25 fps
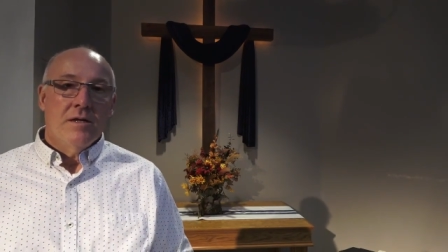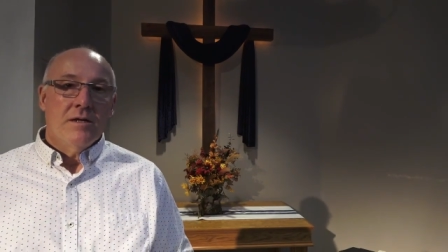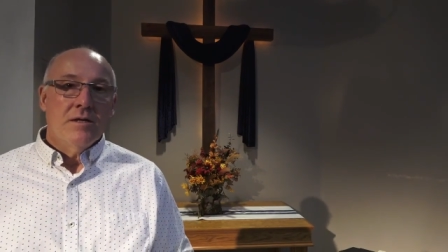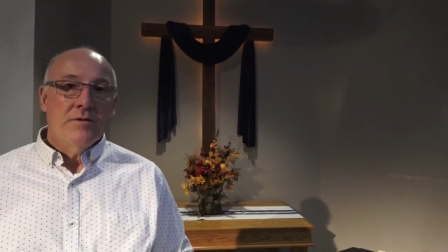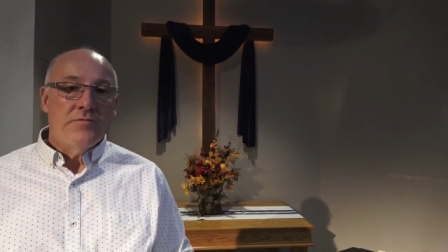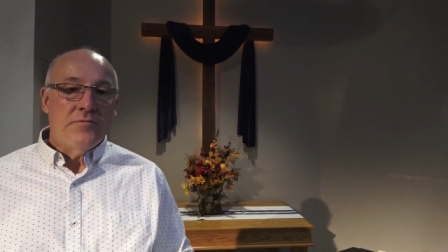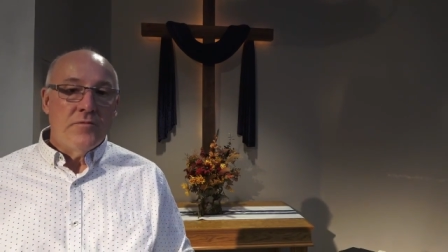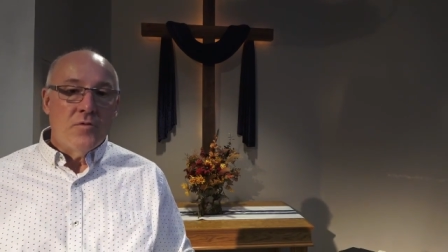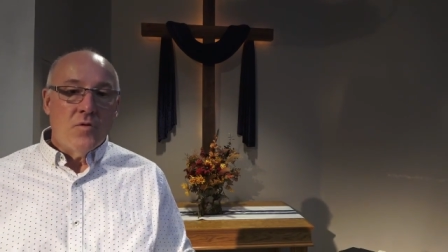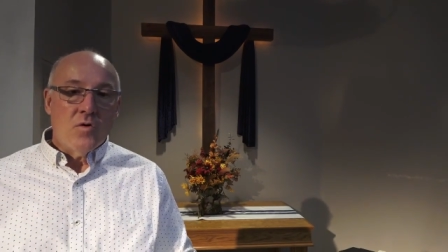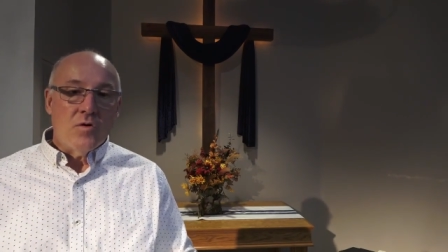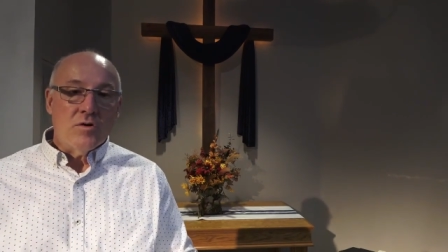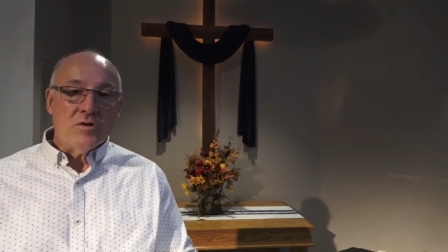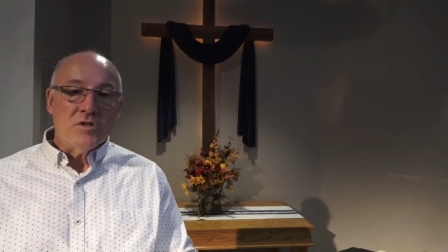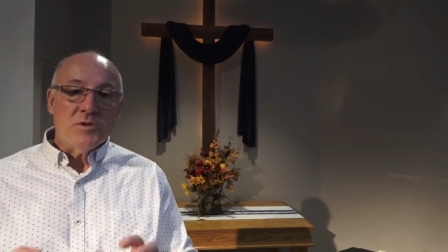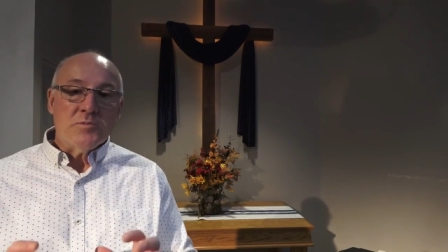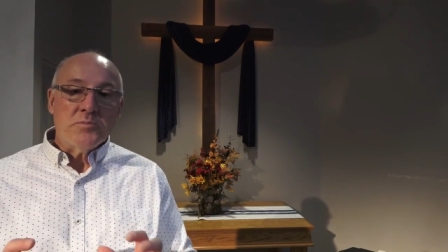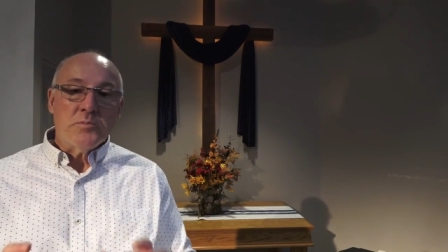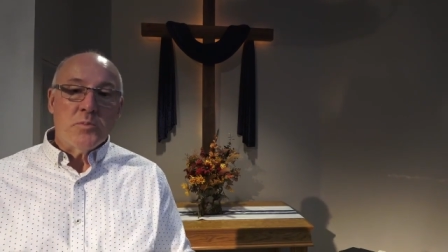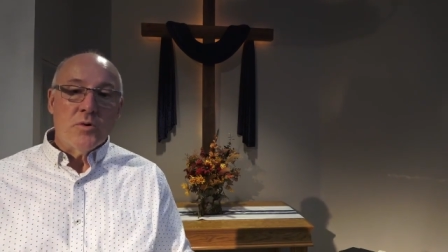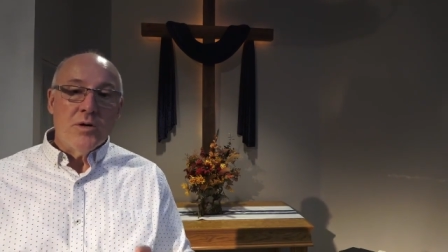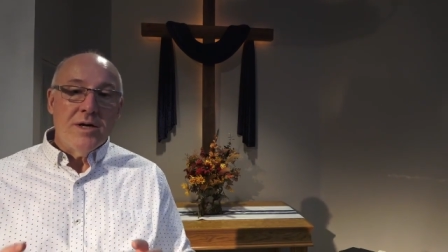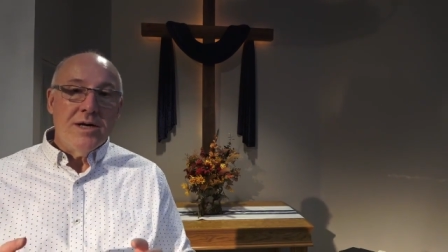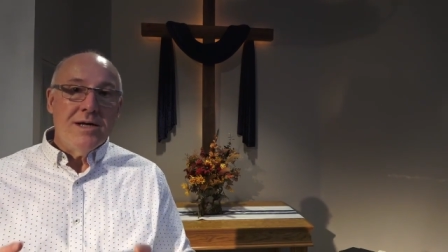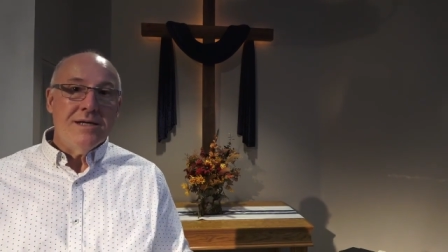The four
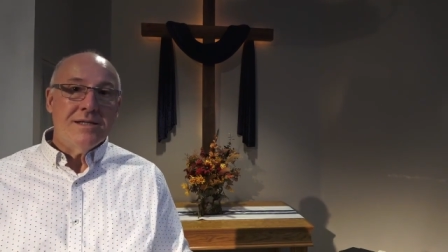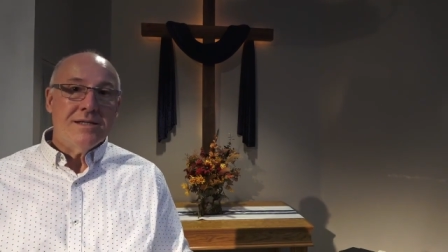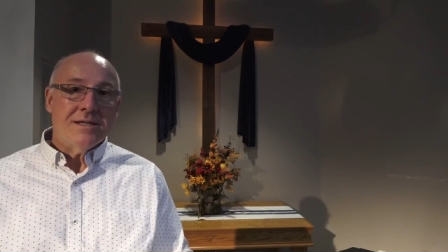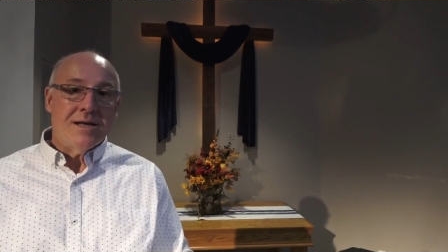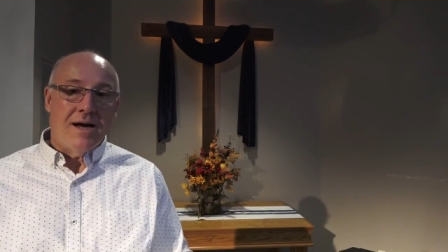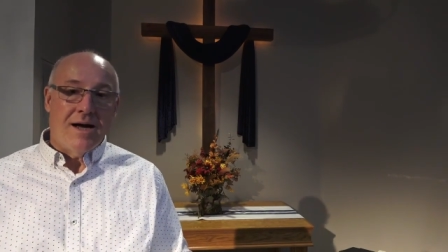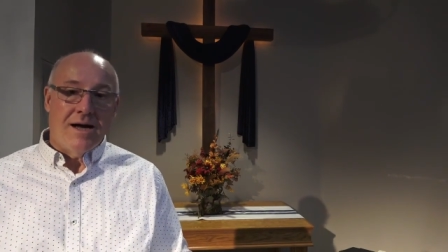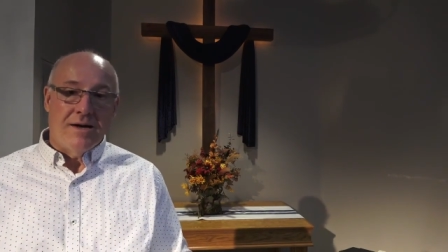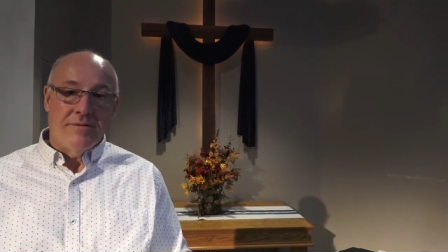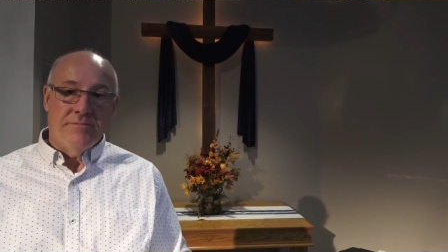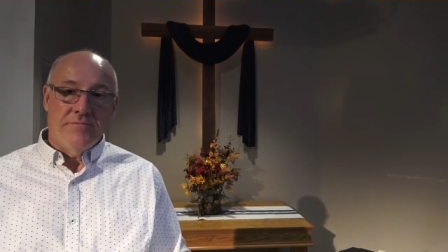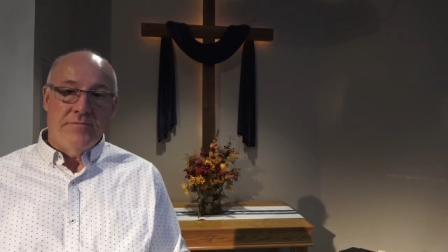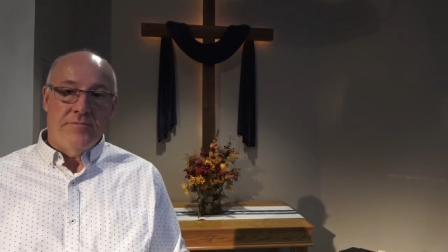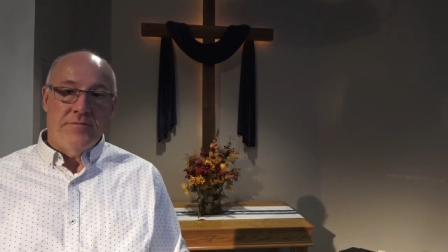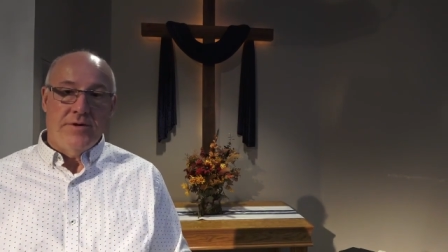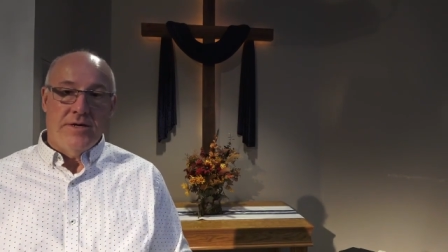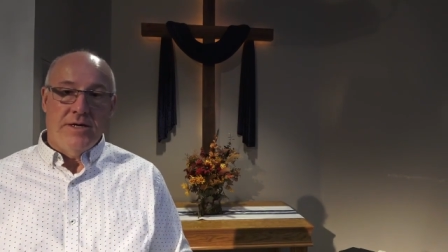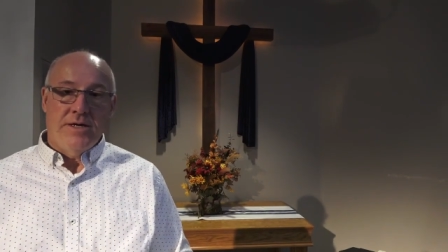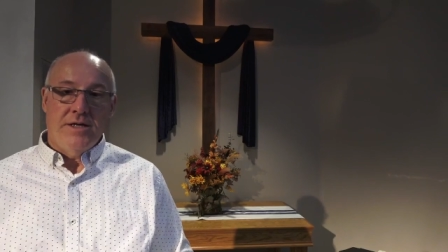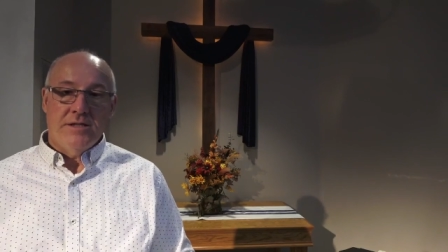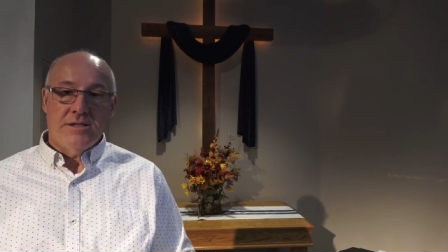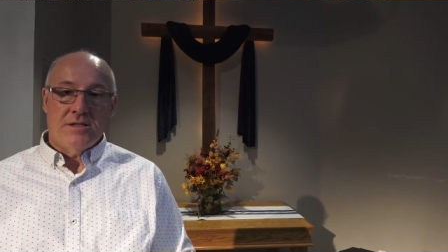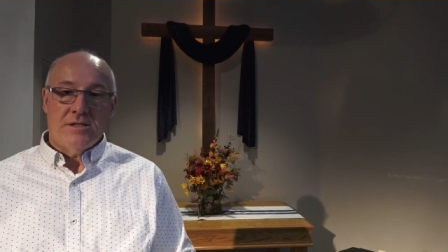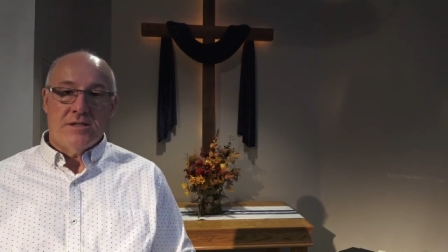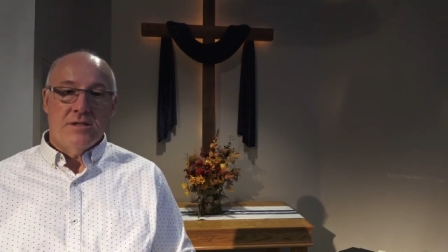springtime
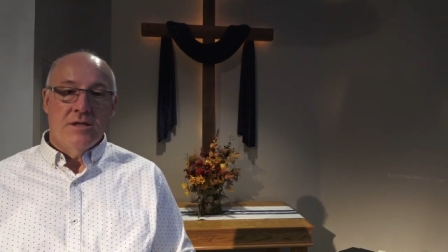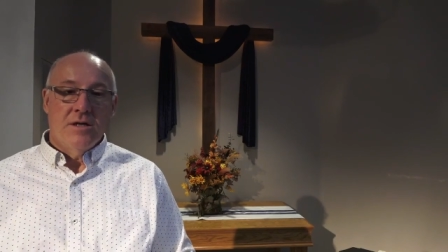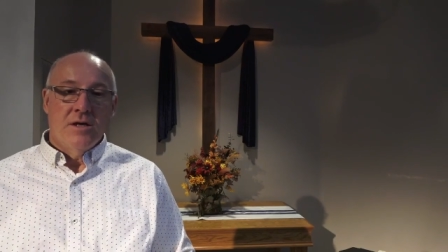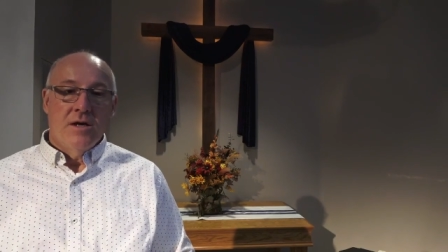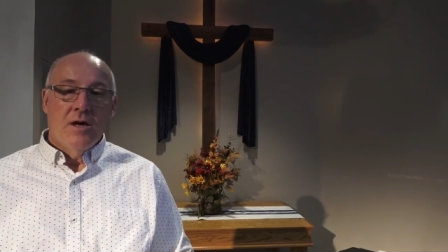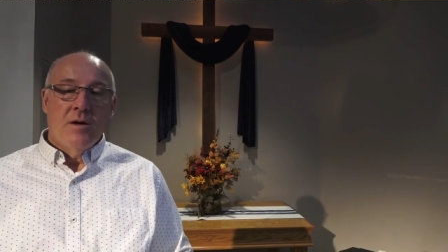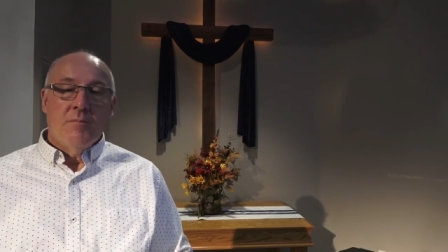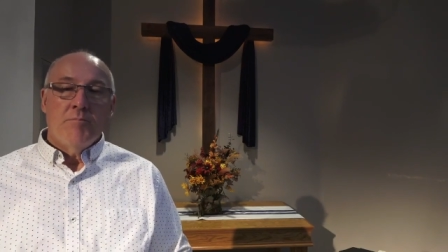feasts